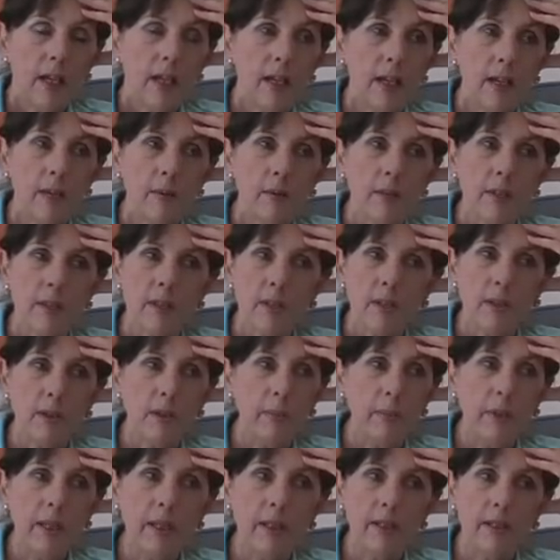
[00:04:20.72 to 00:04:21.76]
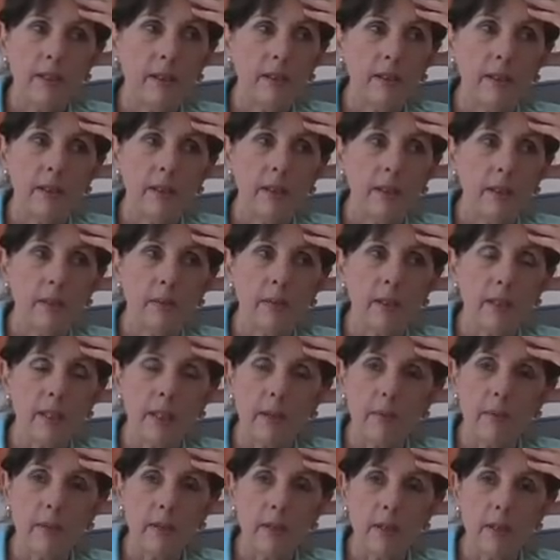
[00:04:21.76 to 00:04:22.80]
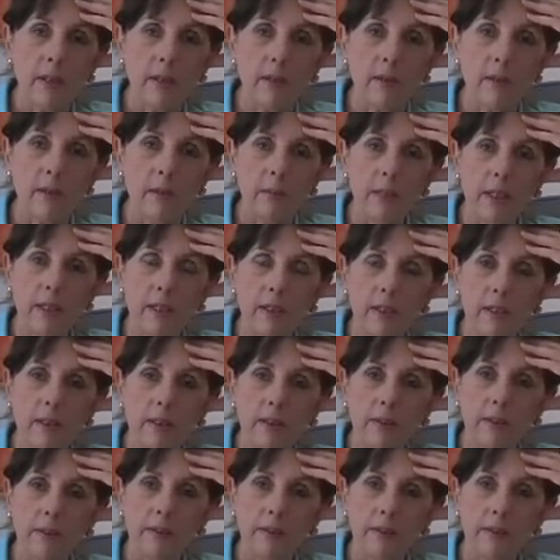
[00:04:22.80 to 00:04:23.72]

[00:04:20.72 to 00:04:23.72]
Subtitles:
He was tormented. He was absolutely tormented.